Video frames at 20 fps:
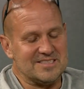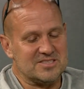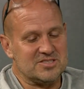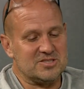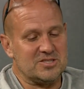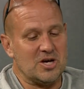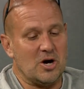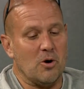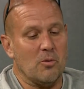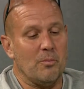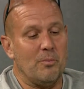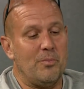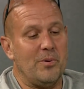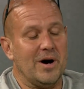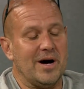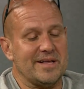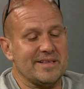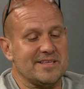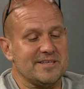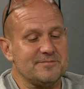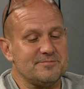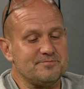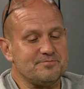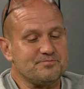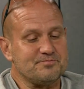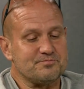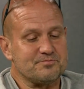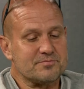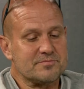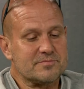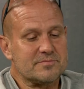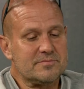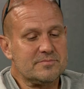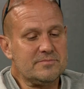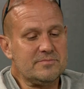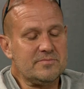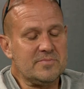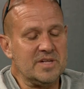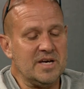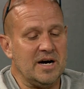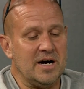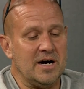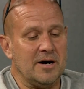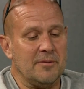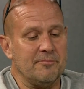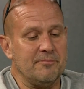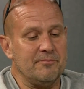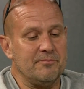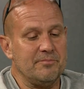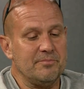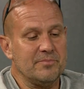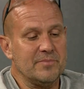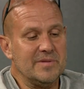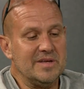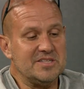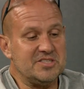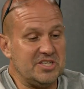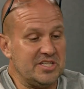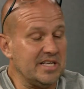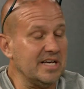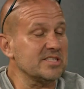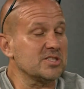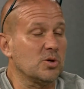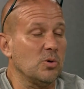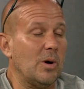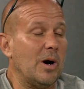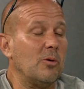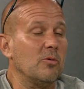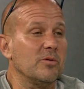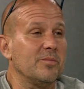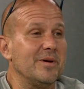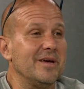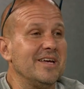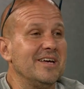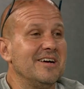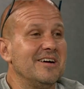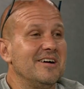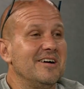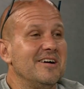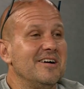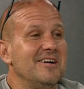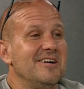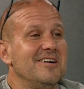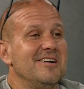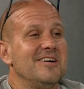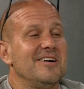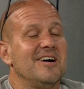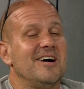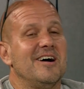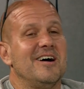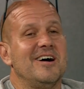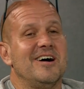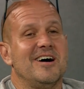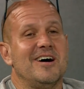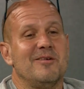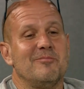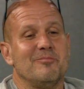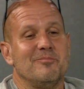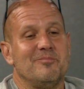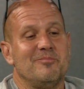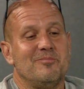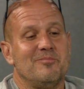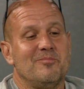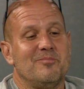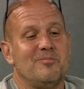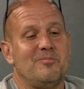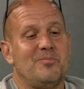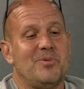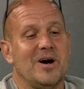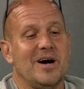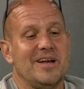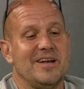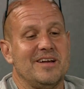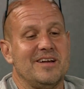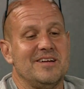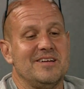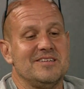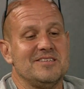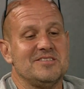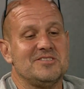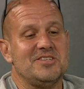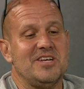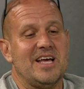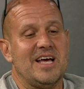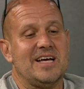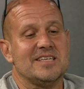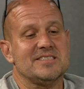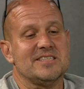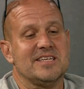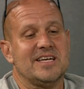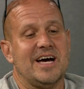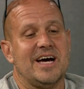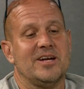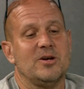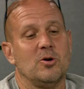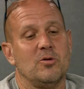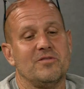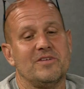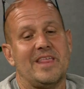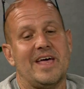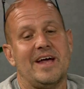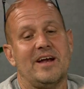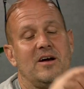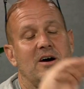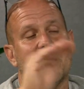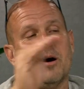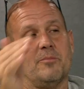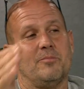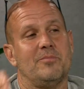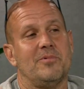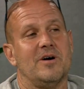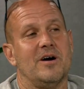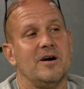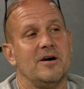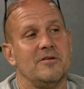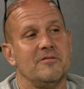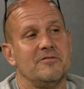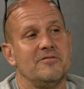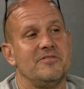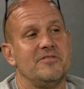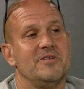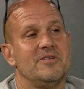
So, but um, she does go out with me, um, but she hasn't gotten over that hump of